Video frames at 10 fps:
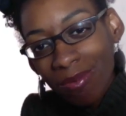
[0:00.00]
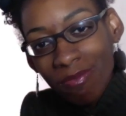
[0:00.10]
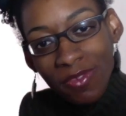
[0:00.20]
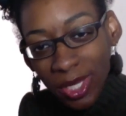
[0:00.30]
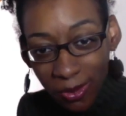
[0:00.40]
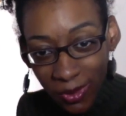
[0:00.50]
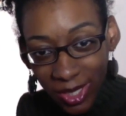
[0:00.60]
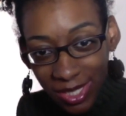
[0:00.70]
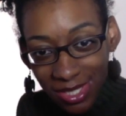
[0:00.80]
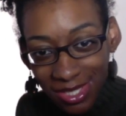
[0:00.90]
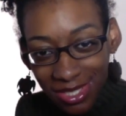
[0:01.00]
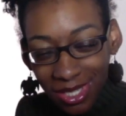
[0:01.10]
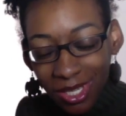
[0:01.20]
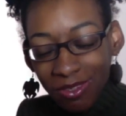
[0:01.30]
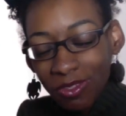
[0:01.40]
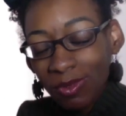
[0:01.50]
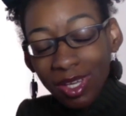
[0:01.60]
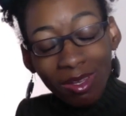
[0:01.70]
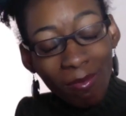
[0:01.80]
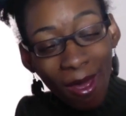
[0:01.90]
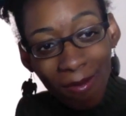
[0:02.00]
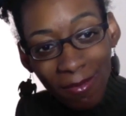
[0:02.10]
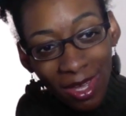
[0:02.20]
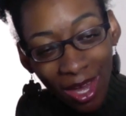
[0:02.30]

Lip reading: viewers, if you email me,